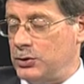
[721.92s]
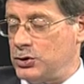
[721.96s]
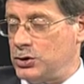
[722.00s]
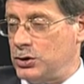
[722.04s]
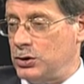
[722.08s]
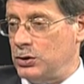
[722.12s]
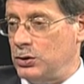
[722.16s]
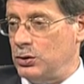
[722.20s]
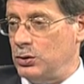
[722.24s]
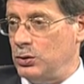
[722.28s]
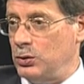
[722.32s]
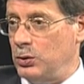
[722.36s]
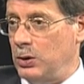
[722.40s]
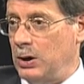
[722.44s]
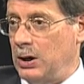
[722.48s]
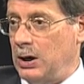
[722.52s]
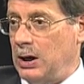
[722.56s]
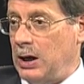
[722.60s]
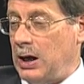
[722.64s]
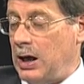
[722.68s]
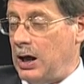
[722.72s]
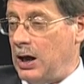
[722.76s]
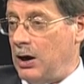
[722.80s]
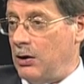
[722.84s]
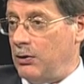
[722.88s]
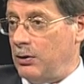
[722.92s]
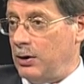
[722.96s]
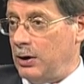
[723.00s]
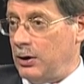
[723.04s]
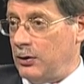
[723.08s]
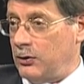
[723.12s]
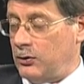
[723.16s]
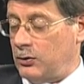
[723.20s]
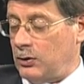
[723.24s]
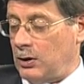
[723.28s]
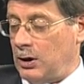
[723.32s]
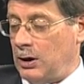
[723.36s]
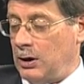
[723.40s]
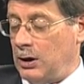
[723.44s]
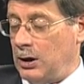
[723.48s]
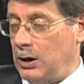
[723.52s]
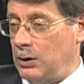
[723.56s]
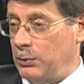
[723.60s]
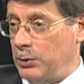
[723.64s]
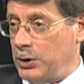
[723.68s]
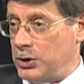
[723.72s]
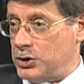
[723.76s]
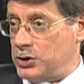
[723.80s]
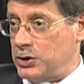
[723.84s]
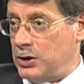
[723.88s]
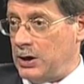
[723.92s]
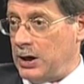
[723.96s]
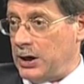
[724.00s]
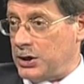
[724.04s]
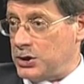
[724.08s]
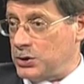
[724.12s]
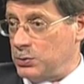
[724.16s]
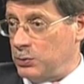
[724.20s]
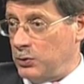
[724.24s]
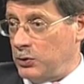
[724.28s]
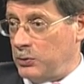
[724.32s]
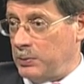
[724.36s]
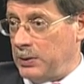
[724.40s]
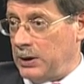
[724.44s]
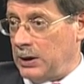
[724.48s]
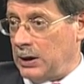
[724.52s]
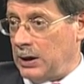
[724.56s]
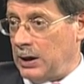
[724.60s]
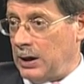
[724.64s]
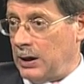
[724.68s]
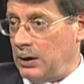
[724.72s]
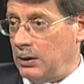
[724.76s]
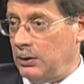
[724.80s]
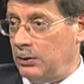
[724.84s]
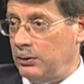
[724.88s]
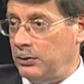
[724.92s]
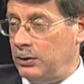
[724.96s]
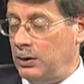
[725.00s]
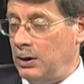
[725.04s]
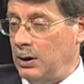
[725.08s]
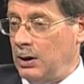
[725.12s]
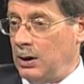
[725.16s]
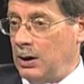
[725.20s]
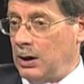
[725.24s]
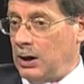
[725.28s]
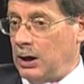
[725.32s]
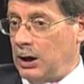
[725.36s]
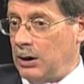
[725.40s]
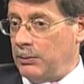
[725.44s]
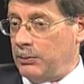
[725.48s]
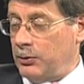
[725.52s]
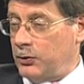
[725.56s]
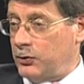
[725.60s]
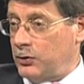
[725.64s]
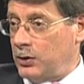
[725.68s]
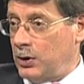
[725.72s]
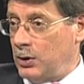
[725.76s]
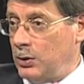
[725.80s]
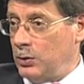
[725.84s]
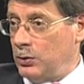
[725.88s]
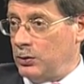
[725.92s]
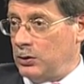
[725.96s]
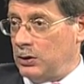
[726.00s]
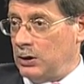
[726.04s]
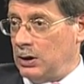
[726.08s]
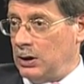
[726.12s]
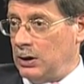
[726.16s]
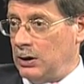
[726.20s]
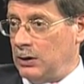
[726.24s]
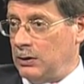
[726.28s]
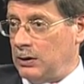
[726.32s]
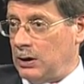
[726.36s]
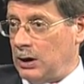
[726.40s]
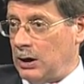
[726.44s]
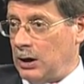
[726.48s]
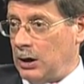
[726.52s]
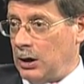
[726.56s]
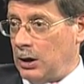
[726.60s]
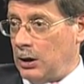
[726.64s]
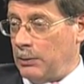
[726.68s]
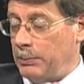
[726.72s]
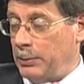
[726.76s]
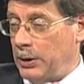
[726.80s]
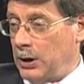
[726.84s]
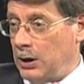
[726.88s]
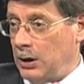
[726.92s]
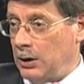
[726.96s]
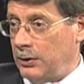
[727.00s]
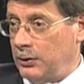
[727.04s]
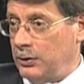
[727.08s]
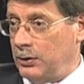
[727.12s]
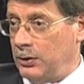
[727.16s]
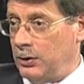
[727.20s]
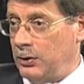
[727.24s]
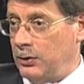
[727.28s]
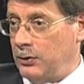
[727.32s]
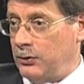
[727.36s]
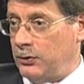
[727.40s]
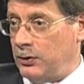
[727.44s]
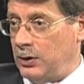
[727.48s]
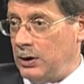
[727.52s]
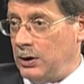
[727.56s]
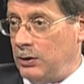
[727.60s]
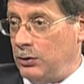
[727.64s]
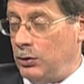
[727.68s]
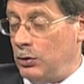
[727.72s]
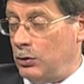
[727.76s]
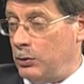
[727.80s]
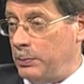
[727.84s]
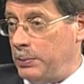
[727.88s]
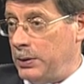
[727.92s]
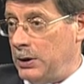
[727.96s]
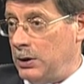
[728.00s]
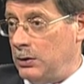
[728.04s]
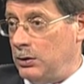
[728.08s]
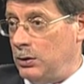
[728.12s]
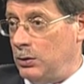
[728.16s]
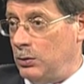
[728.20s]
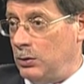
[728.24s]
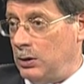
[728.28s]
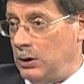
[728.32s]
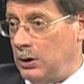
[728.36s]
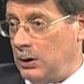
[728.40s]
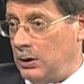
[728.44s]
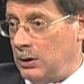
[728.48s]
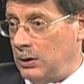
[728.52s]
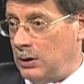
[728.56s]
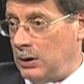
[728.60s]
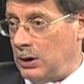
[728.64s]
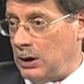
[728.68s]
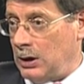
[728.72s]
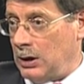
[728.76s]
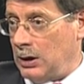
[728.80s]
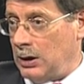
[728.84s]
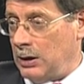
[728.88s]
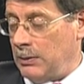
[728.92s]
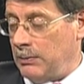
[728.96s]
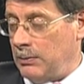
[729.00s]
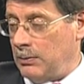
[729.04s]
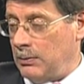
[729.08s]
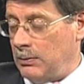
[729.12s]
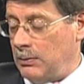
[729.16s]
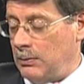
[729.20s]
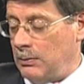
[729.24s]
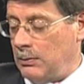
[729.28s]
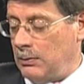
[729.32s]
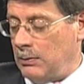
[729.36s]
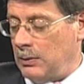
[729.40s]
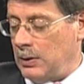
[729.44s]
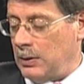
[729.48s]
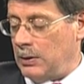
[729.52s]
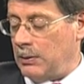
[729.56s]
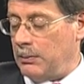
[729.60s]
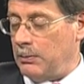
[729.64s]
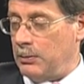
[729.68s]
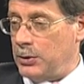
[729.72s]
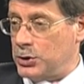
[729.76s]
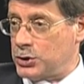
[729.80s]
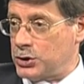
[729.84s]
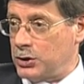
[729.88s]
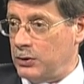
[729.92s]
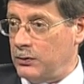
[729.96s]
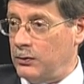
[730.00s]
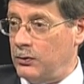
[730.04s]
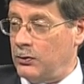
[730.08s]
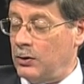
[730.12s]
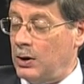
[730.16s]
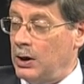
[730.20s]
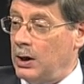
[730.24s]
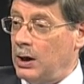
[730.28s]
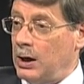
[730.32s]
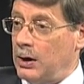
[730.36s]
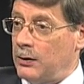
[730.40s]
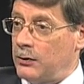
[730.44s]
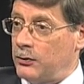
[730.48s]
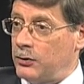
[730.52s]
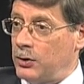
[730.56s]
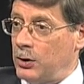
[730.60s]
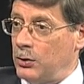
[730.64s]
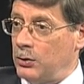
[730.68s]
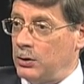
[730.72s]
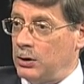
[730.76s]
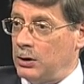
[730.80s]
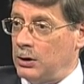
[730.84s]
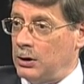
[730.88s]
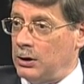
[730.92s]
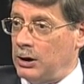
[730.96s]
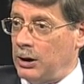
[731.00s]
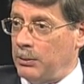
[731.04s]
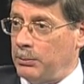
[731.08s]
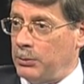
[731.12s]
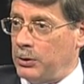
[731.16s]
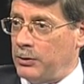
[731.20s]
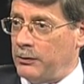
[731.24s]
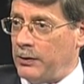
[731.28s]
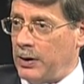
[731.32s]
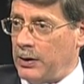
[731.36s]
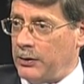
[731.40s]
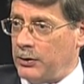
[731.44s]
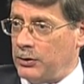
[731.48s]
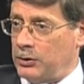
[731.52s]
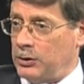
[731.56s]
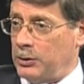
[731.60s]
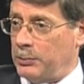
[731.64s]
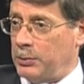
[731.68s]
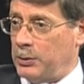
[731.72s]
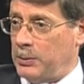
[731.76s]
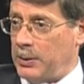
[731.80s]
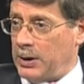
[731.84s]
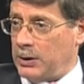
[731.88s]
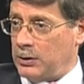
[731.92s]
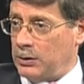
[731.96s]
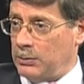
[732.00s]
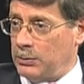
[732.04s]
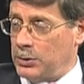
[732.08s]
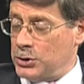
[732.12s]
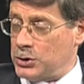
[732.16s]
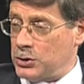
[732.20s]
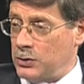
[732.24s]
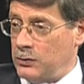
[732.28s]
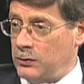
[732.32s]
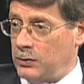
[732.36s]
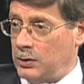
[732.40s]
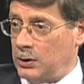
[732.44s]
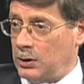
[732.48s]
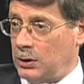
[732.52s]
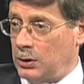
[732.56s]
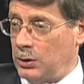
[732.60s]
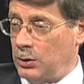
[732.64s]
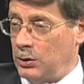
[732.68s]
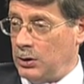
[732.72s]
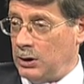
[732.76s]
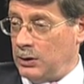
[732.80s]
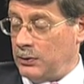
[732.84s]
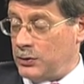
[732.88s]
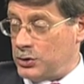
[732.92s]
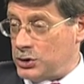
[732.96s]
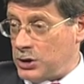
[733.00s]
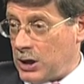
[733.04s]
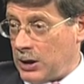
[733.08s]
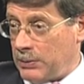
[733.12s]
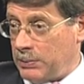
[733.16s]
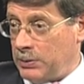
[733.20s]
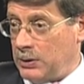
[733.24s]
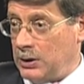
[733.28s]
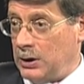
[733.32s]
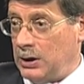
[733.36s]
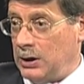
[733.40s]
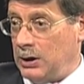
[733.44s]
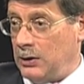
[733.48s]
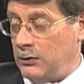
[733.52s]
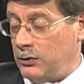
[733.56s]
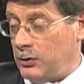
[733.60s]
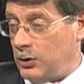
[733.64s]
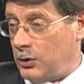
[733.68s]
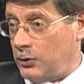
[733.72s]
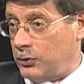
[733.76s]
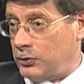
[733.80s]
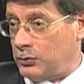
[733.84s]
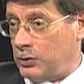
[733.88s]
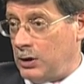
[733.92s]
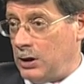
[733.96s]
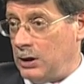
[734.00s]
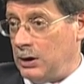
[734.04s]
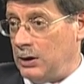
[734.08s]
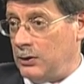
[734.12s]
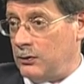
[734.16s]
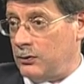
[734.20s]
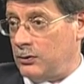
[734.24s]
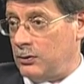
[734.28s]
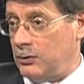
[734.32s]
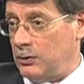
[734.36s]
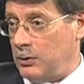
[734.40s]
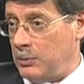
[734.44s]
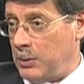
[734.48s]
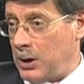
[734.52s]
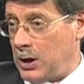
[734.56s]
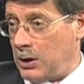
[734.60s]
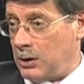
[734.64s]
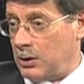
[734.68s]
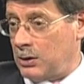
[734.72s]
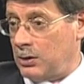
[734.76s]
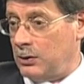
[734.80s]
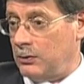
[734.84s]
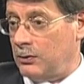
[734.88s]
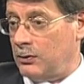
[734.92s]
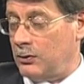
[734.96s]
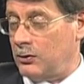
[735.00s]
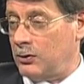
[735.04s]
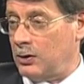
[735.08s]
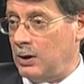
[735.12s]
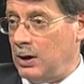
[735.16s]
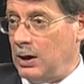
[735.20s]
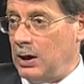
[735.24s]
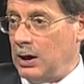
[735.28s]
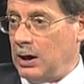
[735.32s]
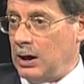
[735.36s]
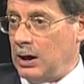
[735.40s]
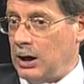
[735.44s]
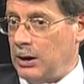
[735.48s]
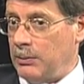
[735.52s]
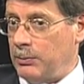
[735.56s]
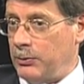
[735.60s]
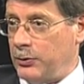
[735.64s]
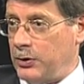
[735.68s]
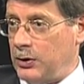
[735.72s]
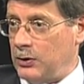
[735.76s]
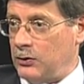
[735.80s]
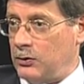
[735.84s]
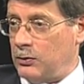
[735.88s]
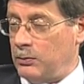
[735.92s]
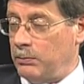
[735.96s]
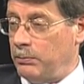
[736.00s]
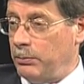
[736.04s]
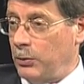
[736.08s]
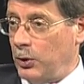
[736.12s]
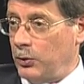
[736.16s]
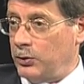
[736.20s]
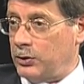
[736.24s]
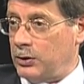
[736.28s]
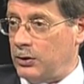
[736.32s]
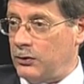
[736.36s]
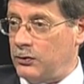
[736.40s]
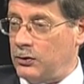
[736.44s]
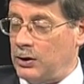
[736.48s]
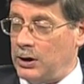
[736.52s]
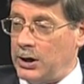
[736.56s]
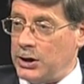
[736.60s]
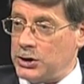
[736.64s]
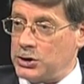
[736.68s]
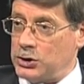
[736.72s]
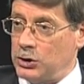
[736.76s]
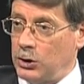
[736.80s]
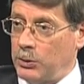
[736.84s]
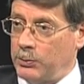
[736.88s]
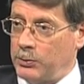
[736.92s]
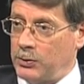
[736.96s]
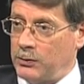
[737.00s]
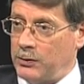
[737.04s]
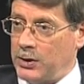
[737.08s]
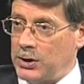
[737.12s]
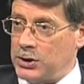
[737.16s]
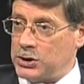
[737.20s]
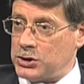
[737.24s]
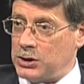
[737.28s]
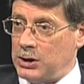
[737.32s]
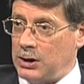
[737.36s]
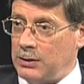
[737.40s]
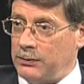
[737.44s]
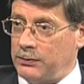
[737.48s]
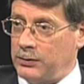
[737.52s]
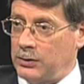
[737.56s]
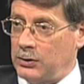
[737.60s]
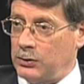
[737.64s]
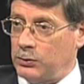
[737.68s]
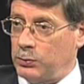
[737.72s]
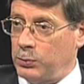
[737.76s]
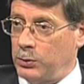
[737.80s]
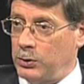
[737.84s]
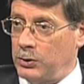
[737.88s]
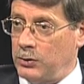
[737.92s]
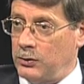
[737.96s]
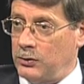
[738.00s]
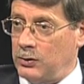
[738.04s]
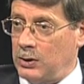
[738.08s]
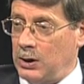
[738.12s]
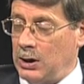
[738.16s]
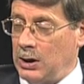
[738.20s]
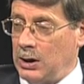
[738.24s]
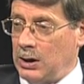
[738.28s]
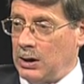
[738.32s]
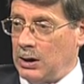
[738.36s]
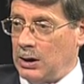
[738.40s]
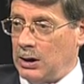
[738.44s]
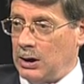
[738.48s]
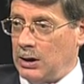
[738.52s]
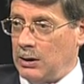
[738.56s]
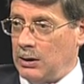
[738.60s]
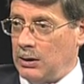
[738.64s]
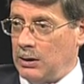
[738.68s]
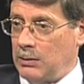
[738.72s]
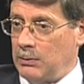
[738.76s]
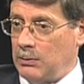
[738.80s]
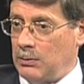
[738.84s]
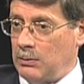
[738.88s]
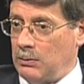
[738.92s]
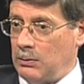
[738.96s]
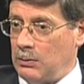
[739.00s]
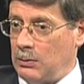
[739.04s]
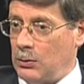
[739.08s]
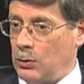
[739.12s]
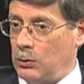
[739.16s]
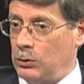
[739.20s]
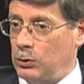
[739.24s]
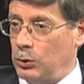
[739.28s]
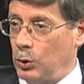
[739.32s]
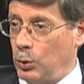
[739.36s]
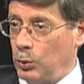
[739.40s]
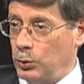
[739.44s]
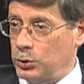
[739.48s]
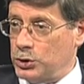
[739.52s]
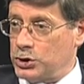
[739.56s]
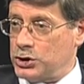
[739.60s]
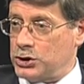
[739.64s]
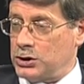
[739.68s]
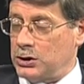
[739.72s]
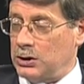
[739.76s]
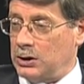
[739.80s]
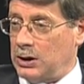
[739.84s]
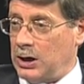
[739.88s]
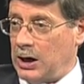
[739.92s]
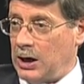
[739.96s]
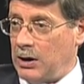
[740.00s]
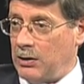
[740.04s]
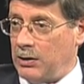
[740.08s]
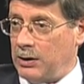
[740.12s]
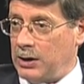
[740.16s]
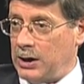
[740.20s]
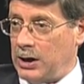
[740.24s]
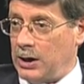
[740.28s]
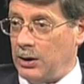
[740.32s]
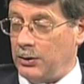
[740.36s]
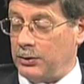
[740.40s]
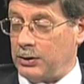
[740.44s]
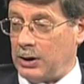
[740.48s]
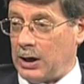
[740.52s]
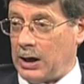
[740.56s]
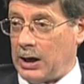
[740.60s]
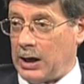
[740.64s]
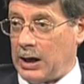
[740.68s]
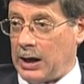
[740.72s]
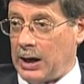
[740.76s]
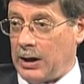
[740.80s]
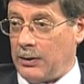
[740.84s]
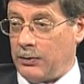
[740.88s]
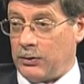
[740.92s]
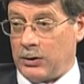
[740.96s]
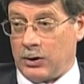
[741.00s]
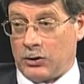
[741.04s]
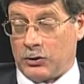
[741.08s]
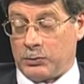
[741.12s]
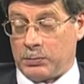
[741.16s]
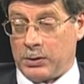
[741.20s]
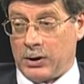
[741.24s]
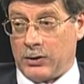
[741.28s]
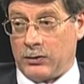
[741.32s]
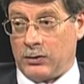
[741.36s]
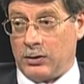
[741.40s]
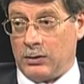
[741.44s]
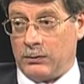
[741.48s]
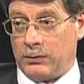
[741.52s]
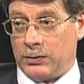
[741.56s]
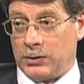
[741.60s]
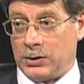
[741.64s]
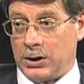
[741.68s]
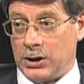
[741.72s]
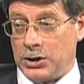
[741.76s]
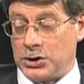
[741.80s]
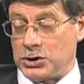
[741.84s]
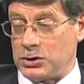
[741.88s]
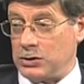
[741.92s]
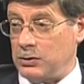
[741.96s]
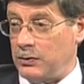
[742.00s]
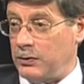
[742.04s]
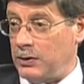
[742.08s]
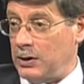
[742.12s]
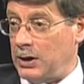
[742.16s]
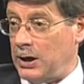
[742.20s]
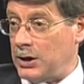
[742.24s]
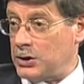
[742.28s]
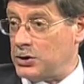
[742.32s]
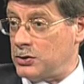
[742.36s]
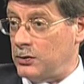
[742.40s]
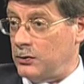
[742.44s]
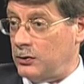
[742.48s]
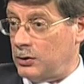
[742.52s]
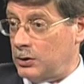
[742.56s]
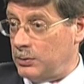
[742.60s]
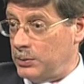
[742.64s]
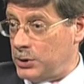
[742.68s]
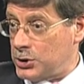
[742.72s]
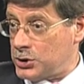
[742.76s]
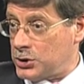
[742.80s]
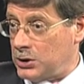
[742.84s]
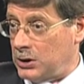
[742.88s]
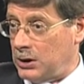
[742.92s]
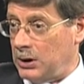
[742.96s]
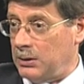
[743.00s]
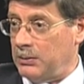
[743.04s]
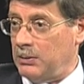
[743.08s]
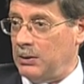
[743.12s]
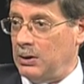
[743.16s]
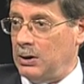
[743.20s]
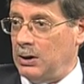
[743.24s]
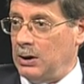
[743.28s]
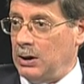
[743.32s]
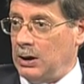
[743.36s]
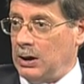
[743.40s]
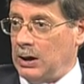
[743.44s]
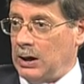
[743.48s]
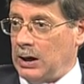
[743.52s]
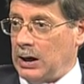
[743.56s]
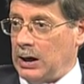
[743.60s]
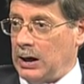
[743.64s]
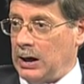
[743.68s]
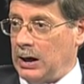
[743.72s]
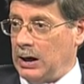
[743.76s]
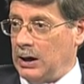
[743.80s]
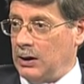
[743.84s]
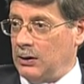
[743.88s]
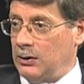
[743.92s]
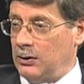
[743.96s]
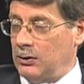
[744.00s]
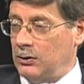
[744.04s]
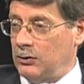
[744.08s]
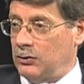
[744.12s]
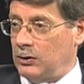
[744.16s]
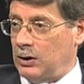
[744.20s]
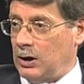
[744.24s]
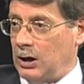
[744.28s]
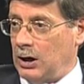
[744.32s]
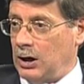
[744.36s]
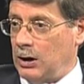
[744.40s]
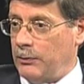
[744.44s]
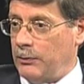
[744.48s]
to areas in which the election was being held. So did our partners in European Union missions, and so did a number of other diplomatic missions, including the Japanese, the Australians and the Americans. This modest election observation effort was launched and carried out at the express invitation of the Elections Commissioner, and